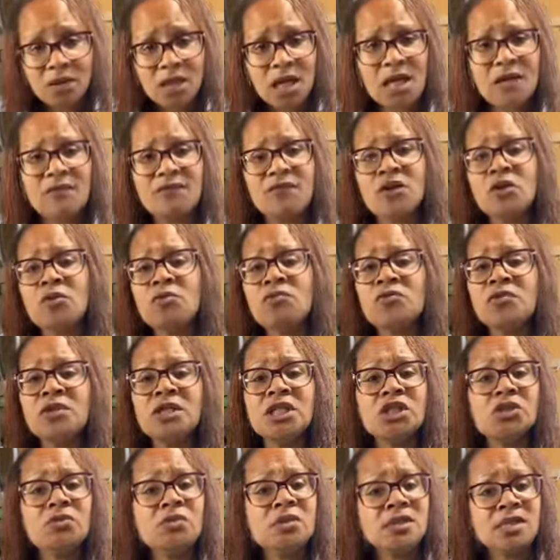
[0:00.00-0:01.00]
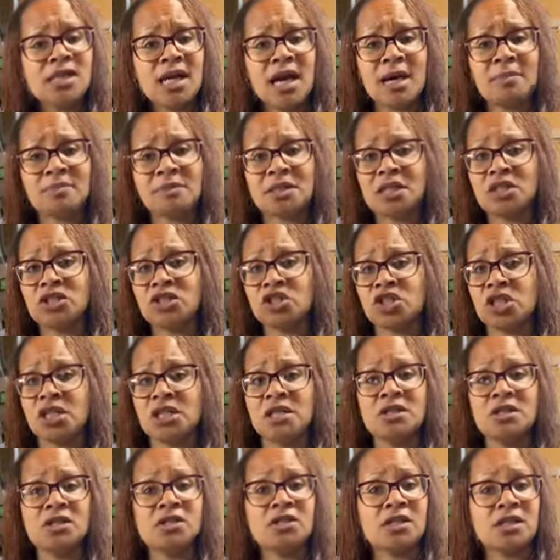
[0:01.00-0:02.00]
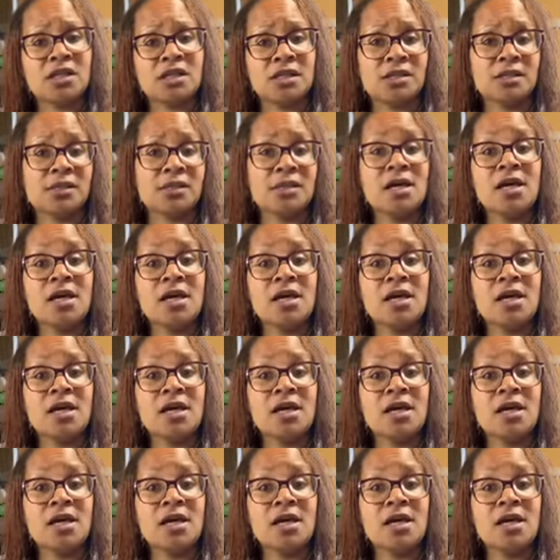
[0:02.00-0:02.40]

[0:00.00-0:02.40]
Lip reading: Feel free to adapt and change things